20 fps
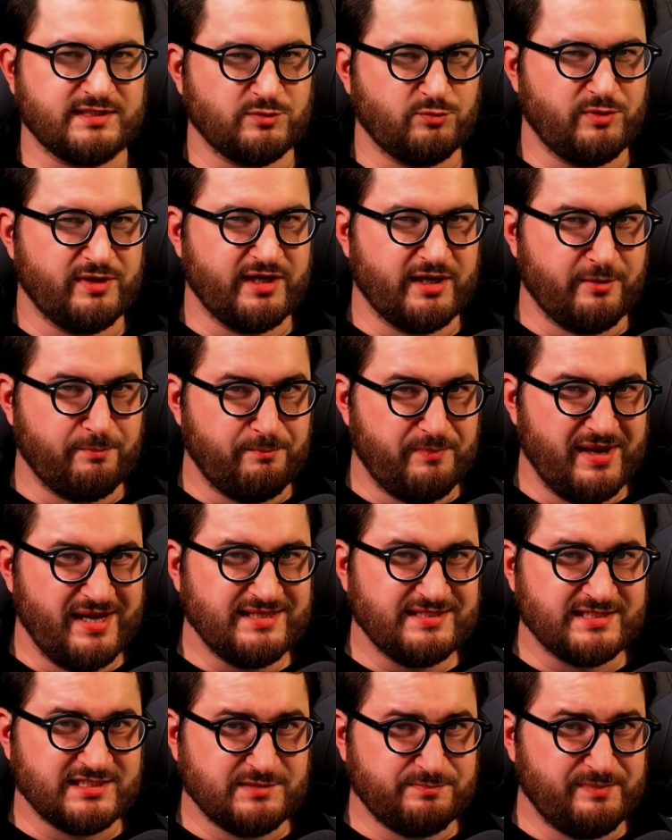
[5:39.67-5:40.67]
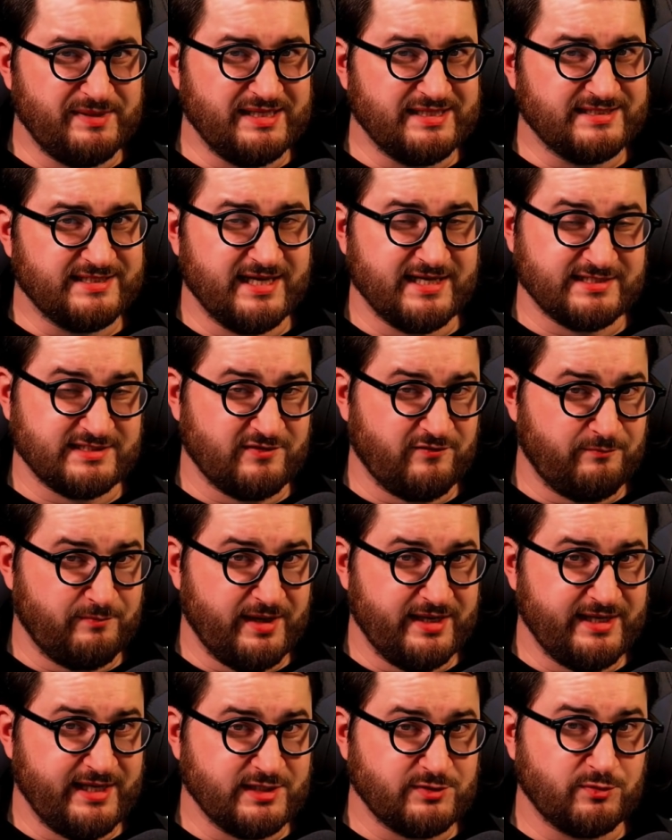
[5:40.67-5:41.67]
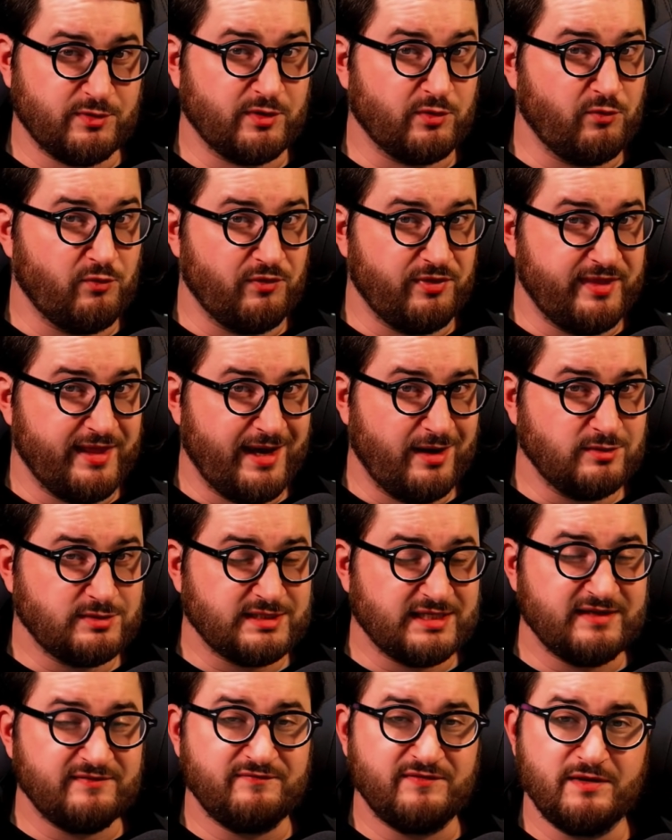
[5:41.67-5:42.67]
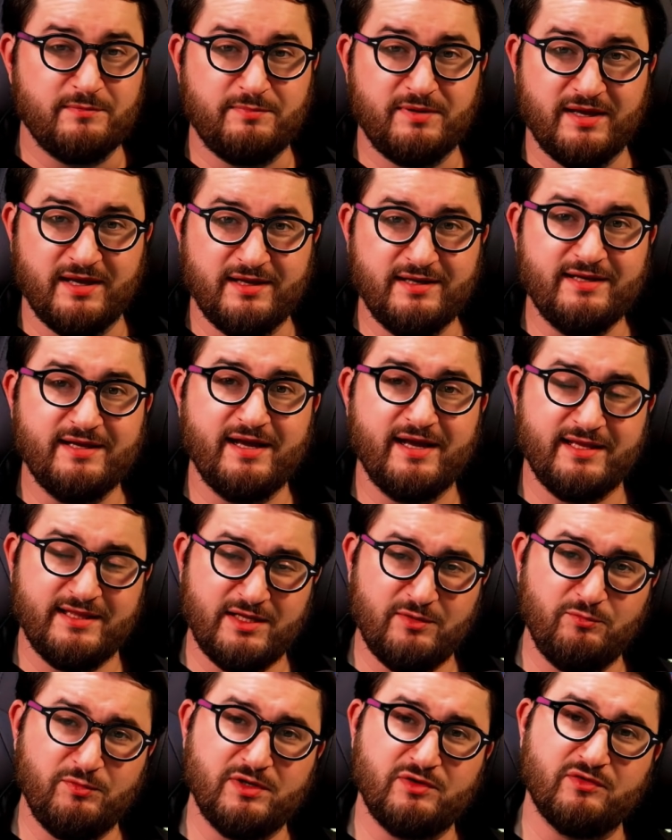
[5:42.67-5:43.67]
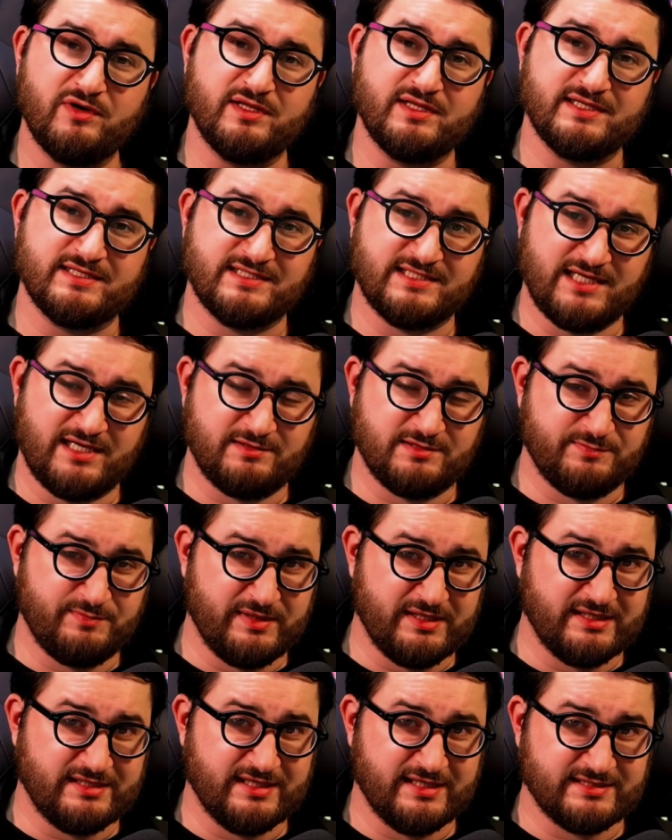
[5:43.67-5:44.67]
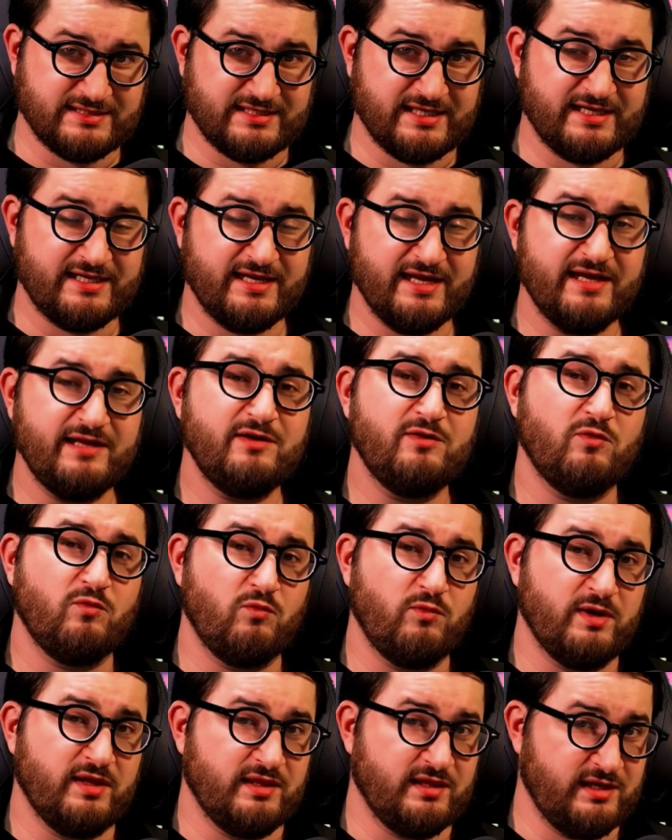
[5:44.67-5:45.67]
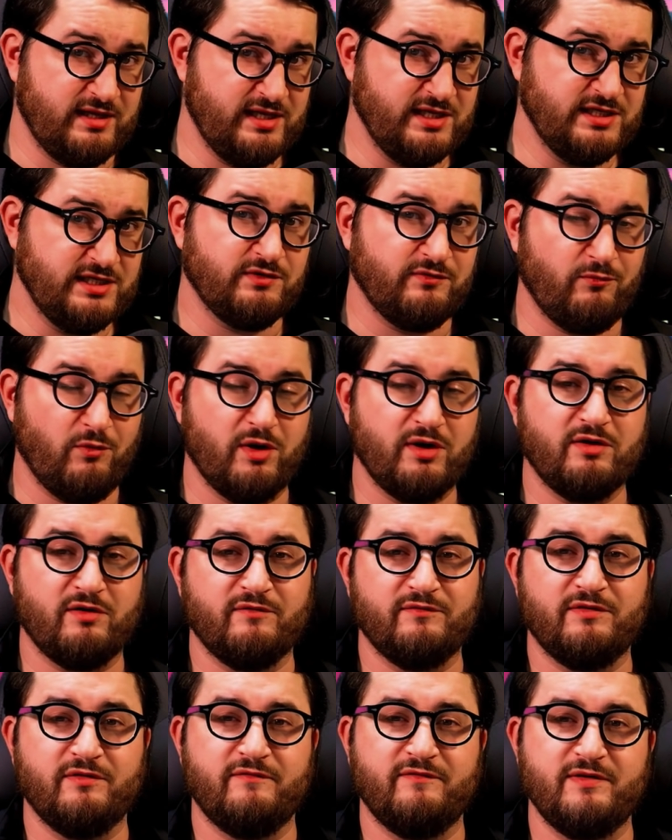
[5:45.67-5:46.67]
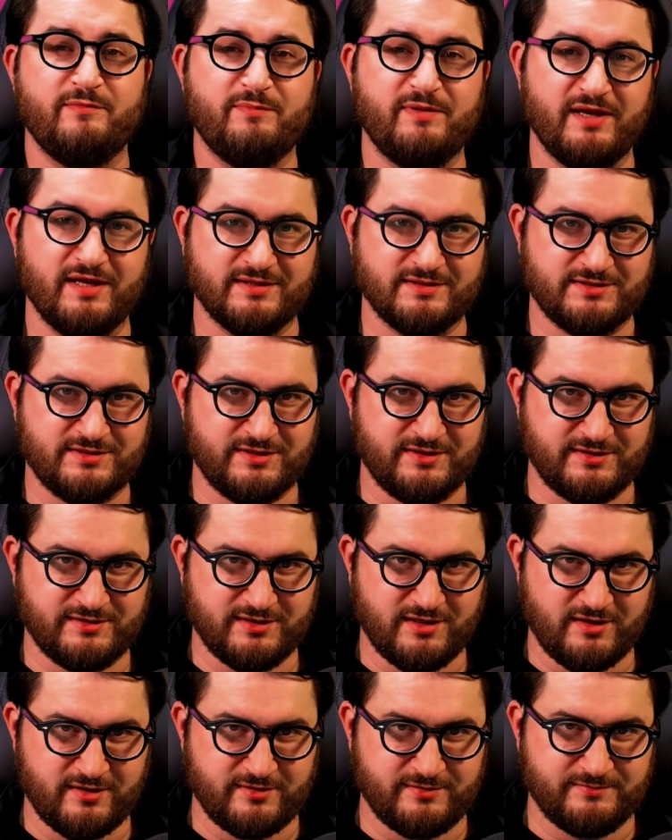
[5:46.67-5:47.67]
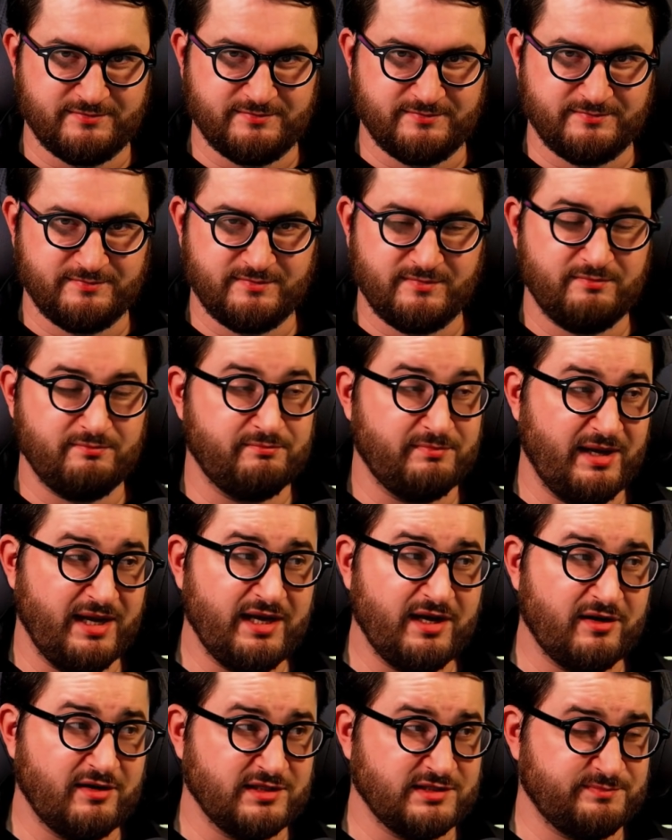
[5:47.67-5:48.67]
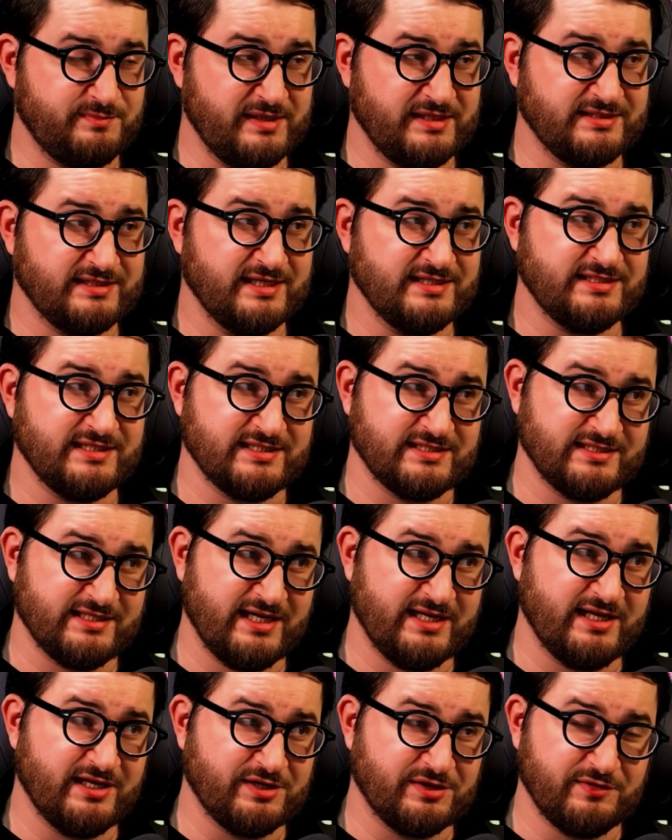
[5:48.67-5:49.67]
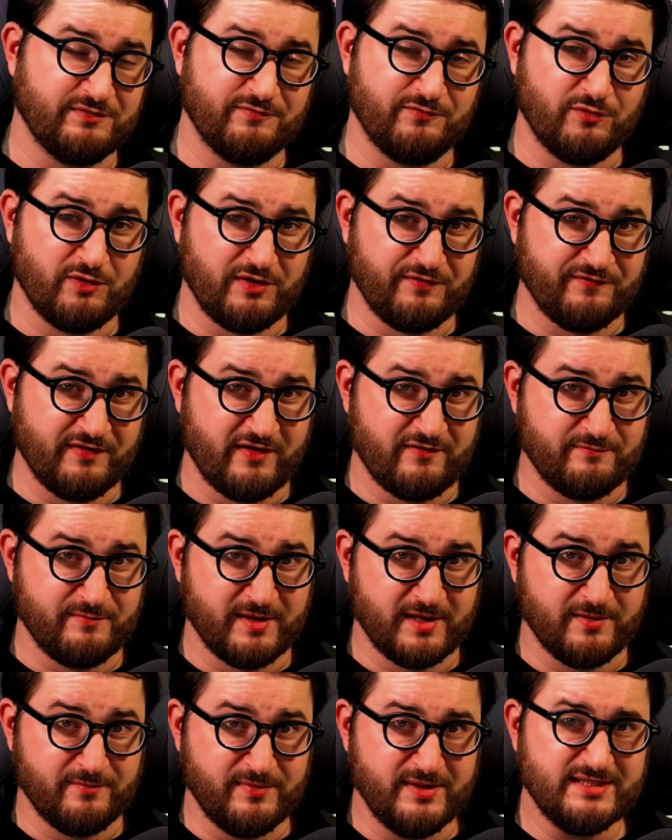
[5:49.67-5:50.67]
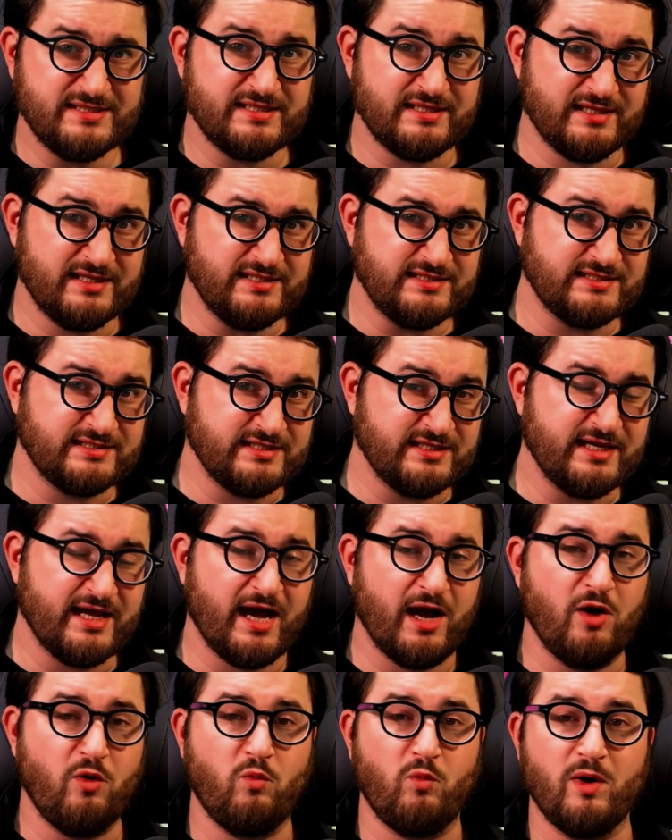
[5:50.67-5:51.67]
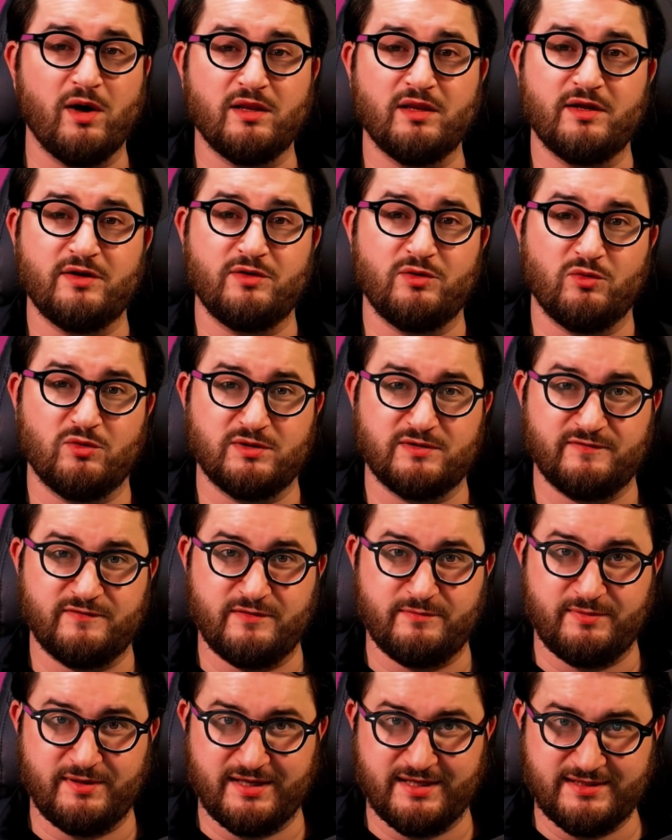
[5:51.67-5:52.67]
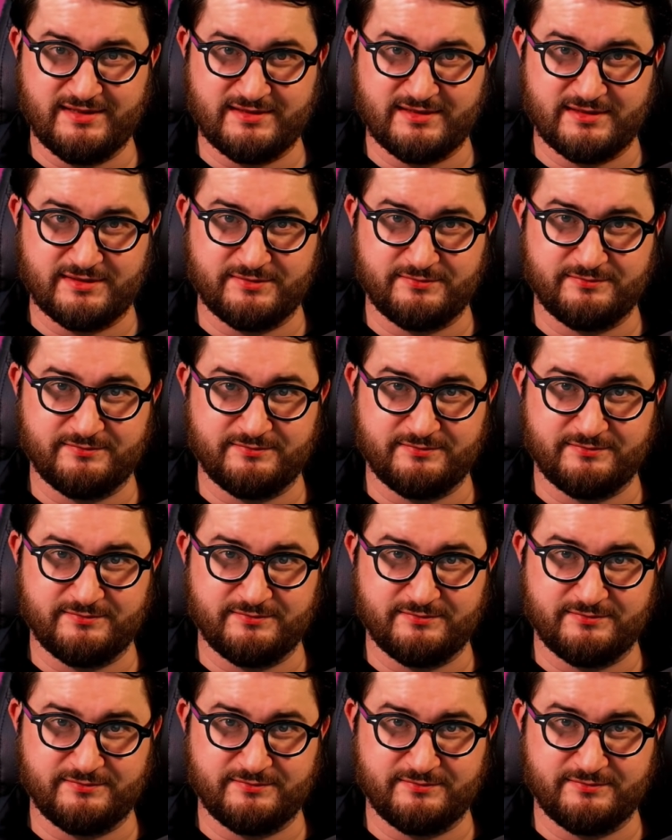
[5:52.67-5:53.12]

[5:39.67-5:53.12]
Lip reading: is we get a base speed test of my network without a VPN, and then we'd run the same speed test again with each one of the VPNs turned on. My current speed test is 945 megabits. Let's see how well NordVPN did.